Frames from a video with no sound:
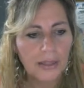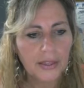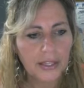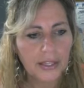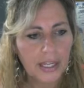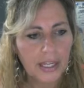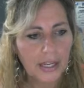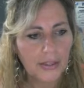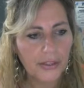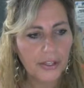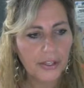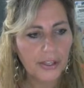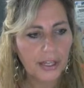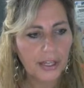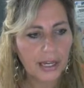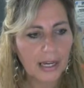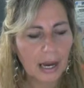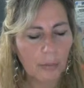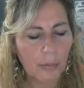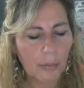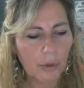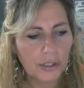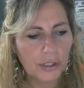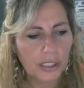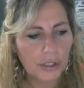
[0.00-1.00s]
The other thing
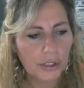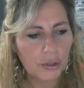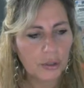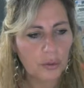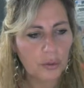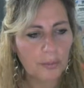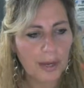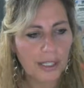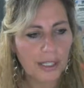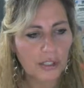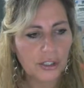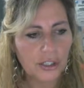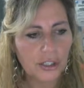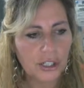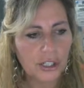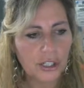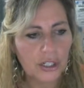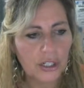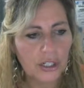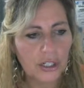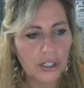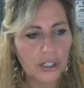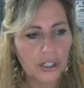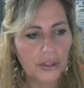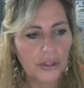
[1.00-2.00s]
I wanted to
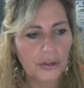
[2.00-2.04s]
mention,